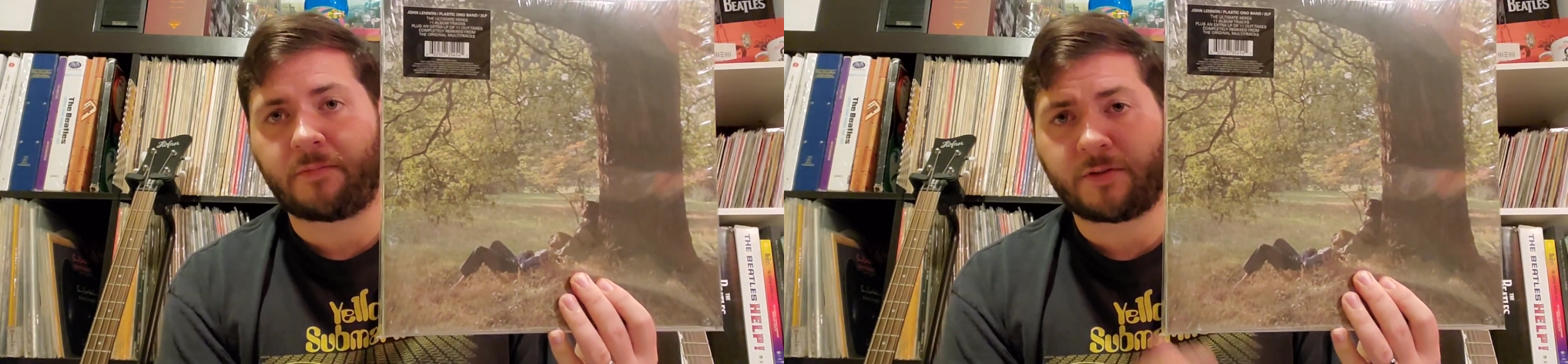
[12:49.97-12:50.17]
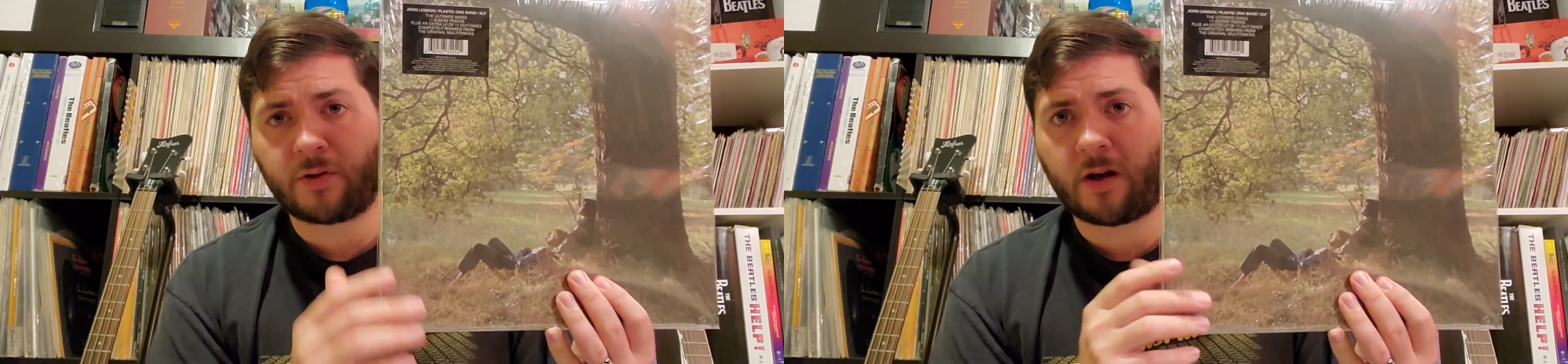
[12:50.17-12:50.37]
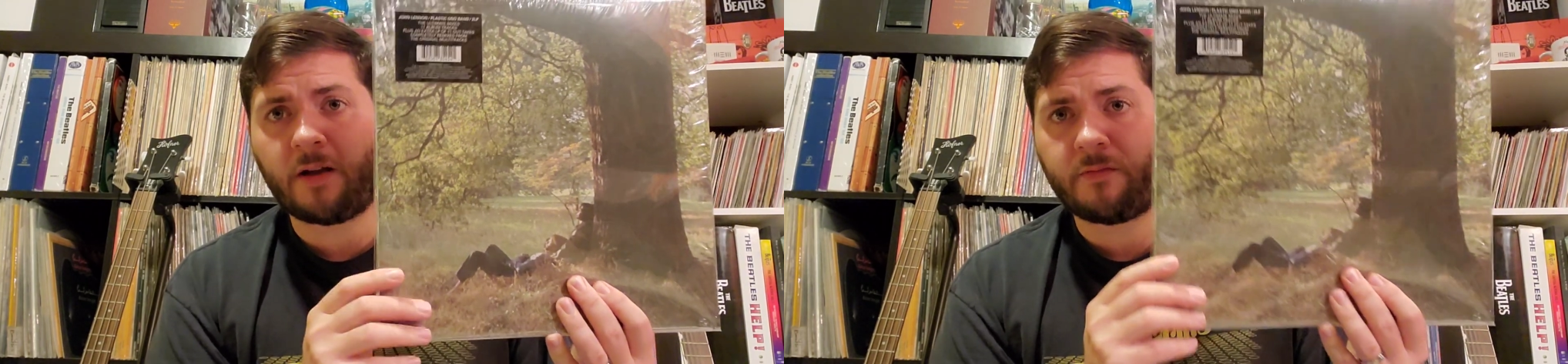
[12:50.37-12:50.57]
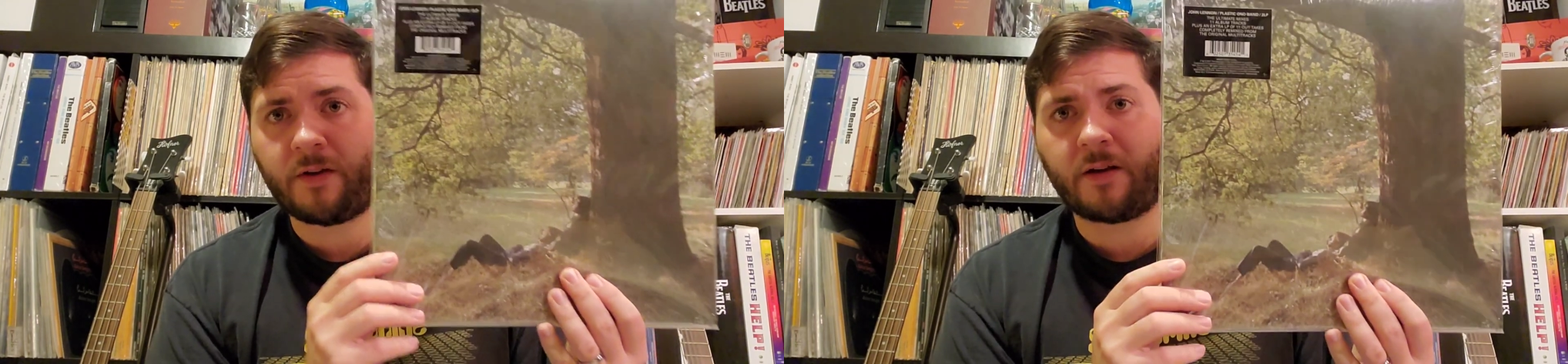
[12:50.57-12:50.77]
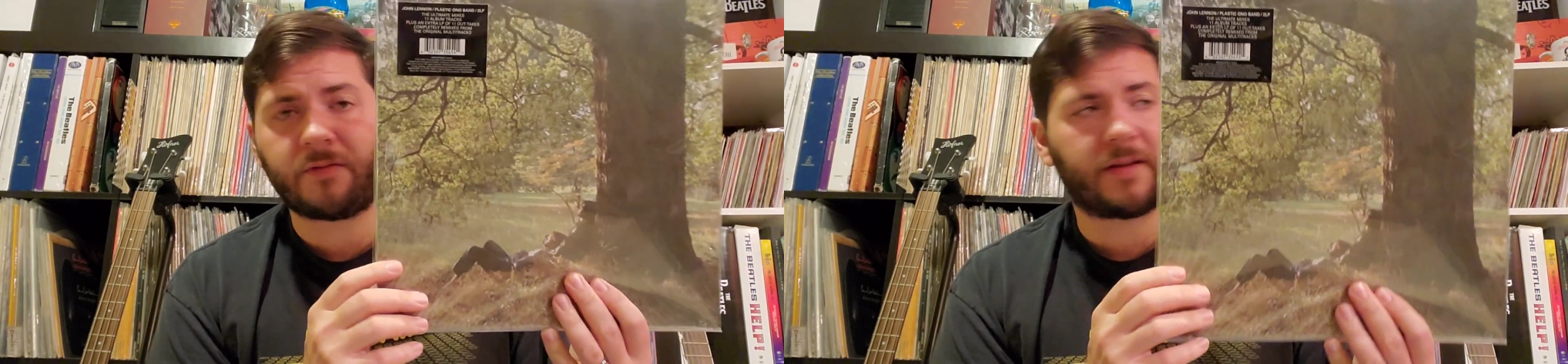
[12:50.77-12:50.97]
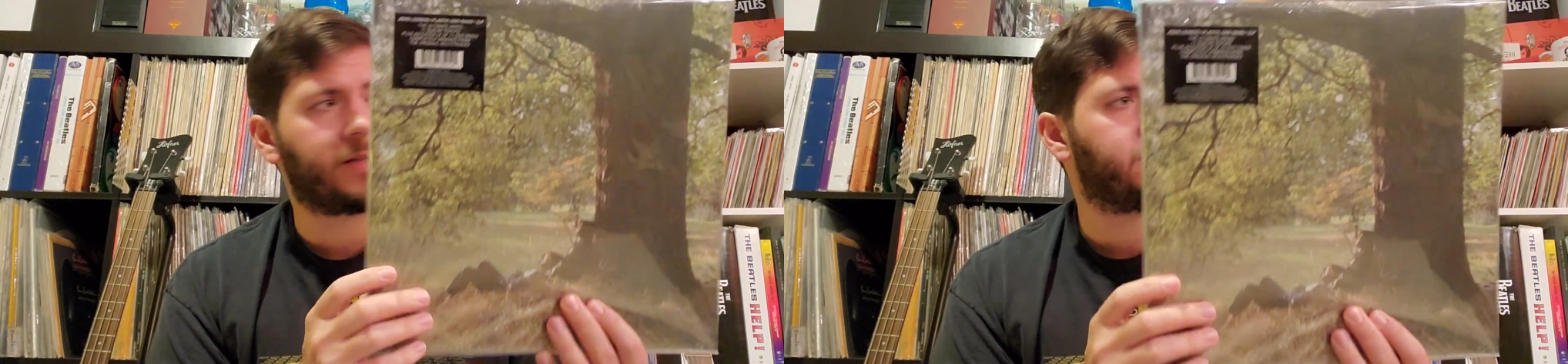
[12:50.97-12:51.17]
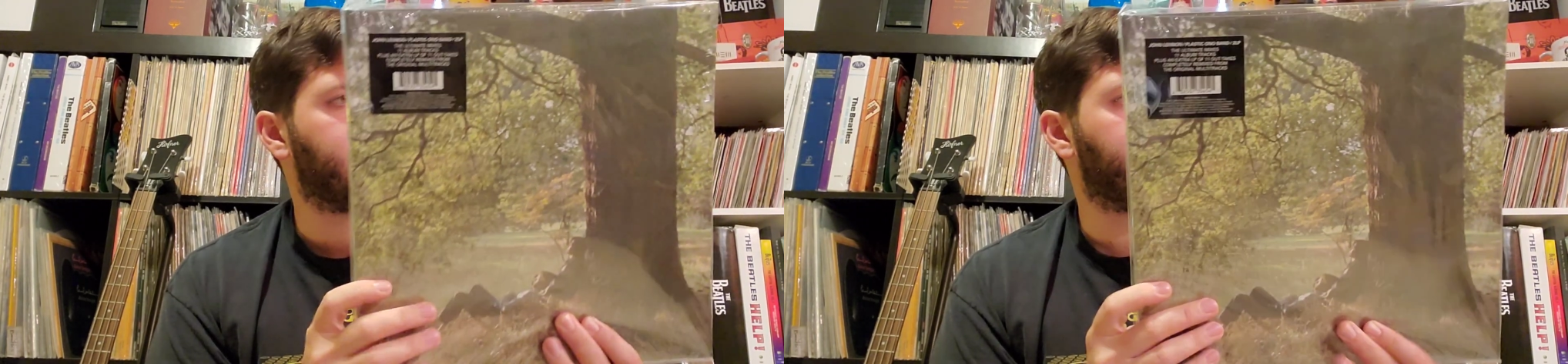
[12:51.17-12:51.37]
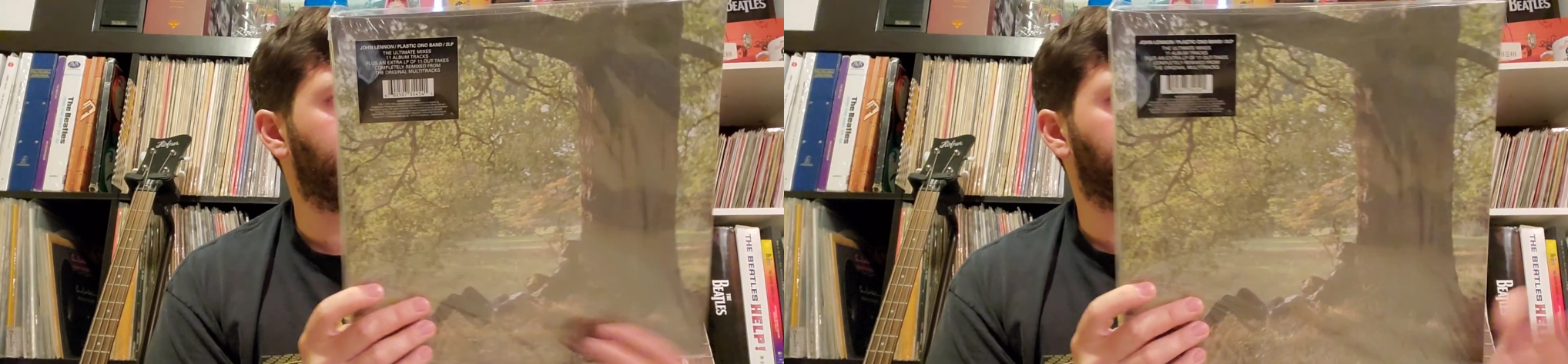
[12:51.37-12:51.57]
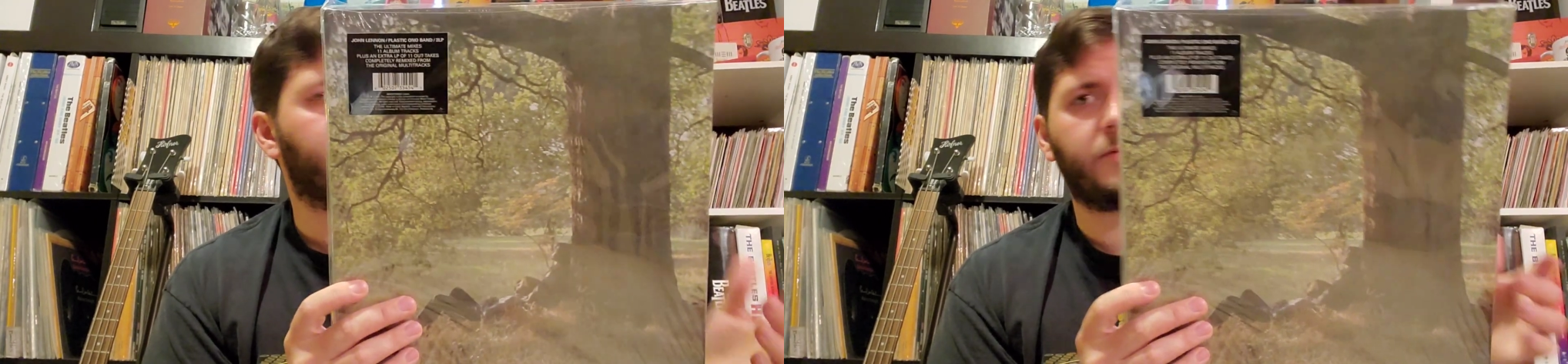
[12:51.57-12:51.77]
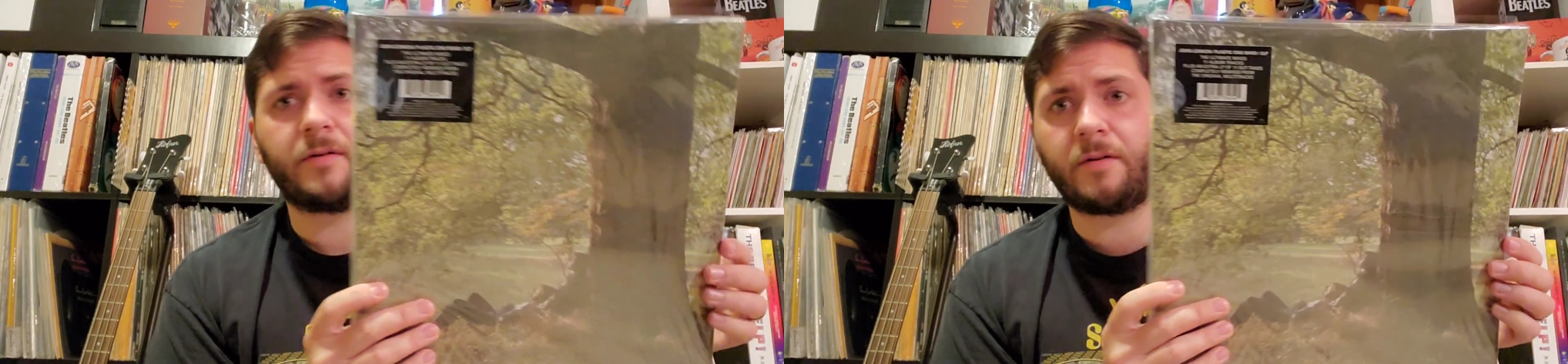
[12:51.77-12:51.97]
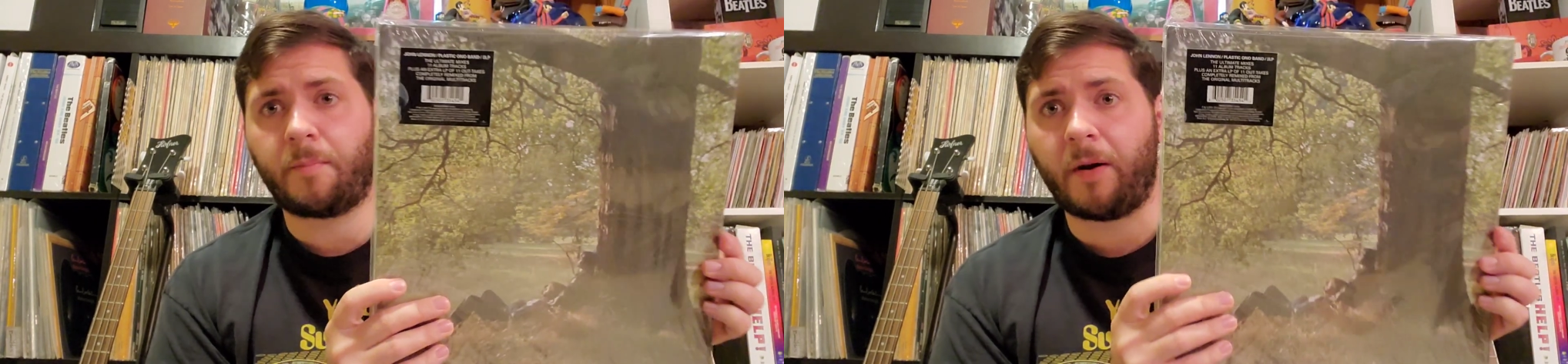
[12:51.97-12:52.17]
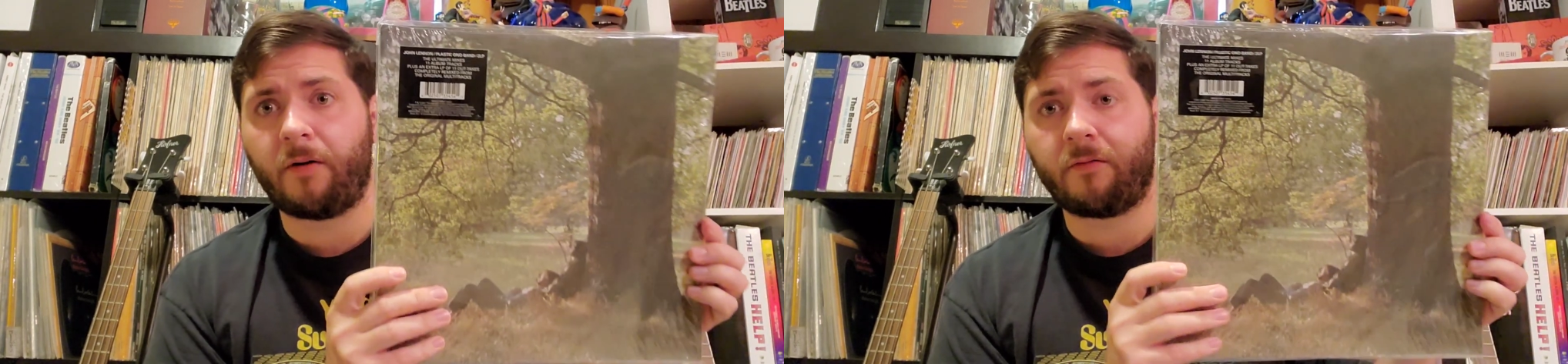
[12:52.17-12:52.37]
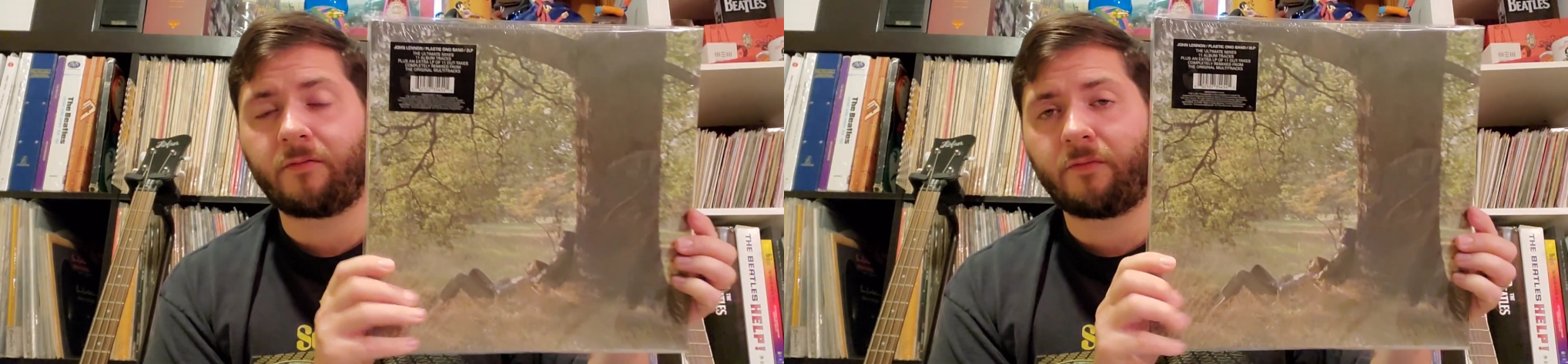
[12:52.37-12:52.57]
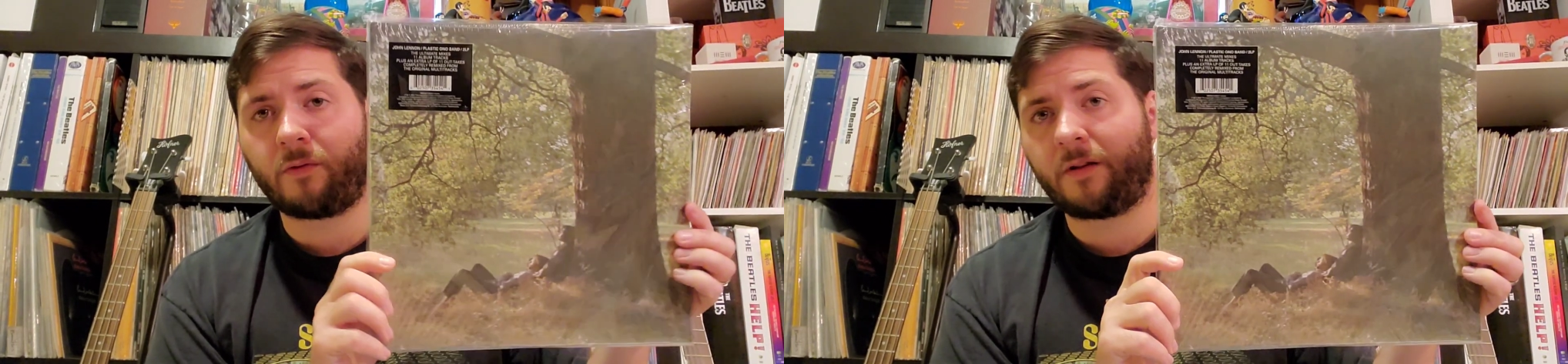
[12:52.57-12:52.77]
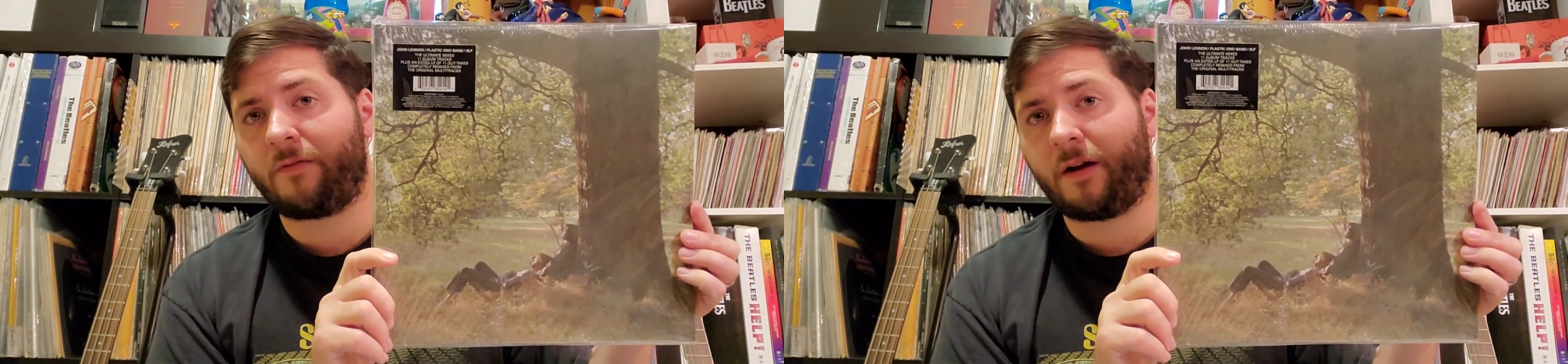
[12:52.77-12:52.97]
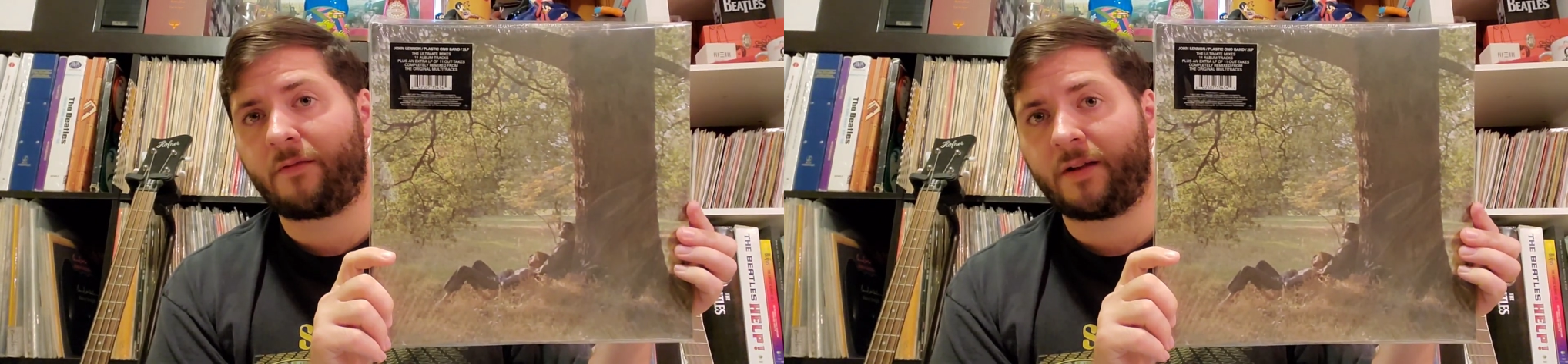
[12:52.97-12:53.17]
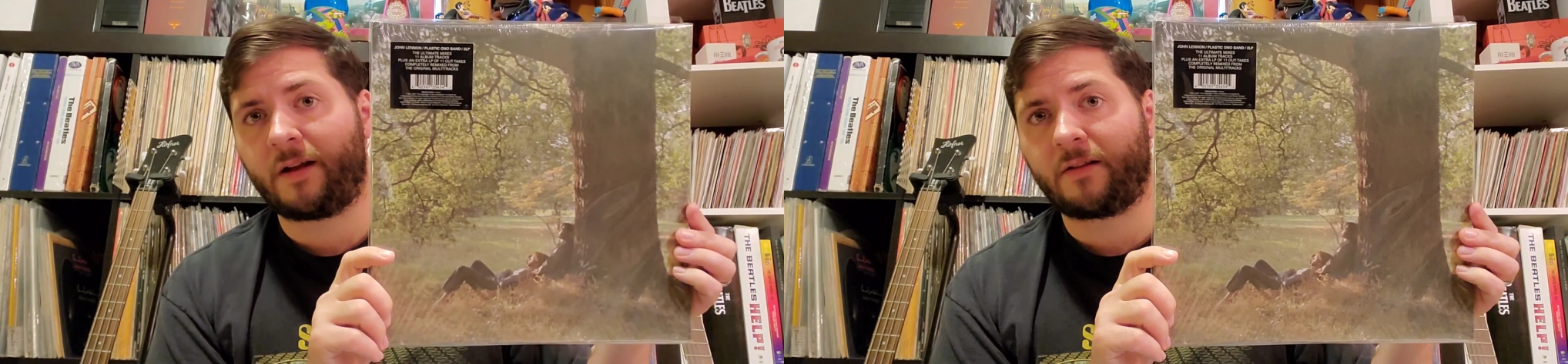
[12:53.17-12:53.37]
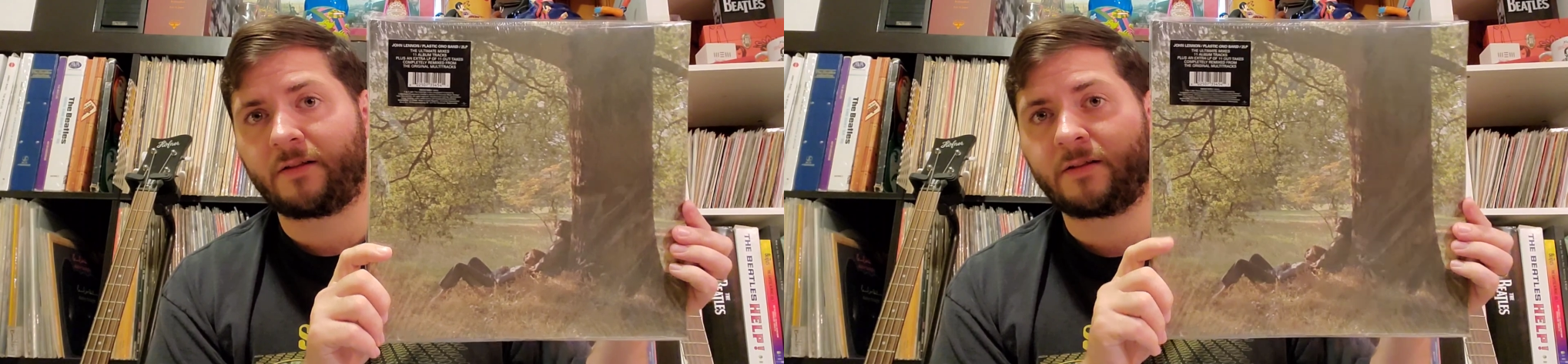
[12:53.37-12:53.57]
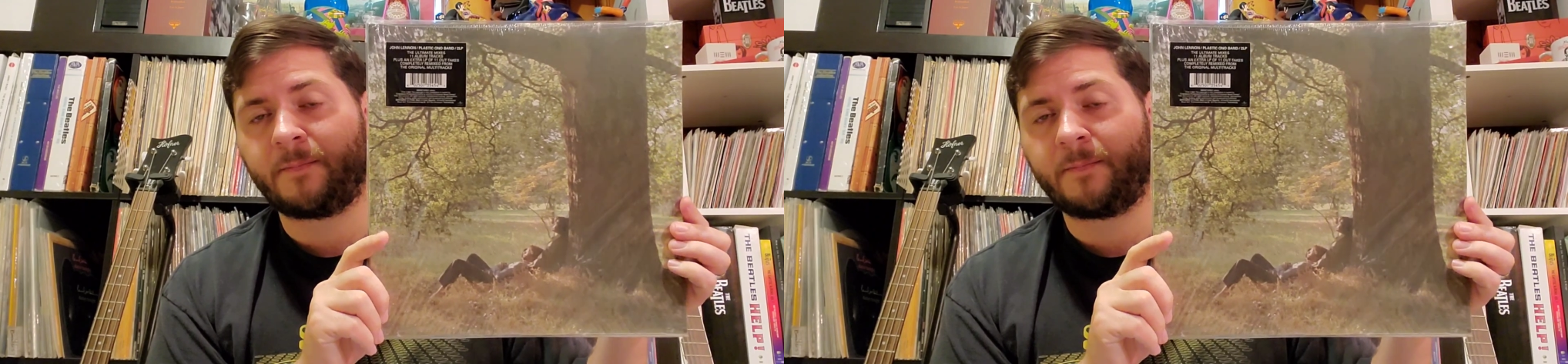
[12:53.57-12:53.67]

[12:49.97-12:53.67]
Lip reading: So I found this for about $45.